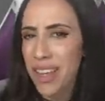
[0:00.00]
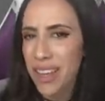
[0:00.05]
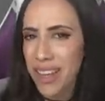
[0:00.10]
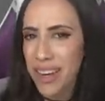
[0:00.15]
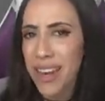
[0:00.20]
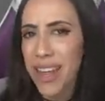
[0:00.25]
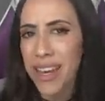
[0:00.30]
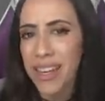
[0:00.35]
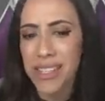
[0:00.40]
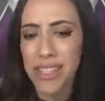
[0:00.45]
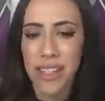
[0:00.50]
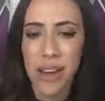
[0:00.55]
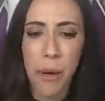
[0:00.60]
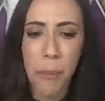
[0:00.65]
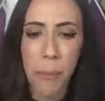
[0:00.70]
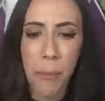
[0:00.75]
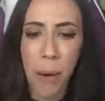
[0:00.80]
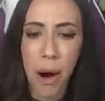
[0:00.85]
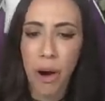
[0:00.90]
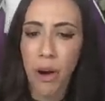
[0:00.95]
Next,
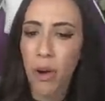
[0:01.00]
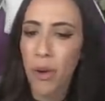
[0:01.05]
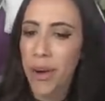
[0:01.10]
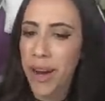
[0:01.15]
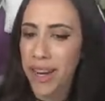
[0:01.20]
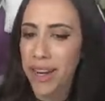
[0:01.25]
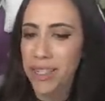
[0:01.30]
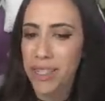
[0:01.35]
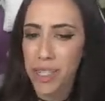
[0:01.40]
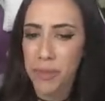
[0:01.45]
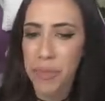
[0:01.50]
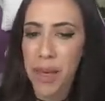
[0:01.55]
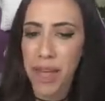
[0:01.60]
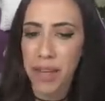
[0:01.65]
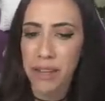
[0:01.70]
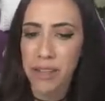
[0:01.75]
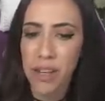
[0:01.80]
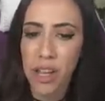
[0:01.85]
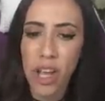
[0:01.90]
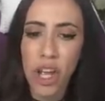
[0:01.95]
borrow and
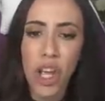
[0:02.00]
spend.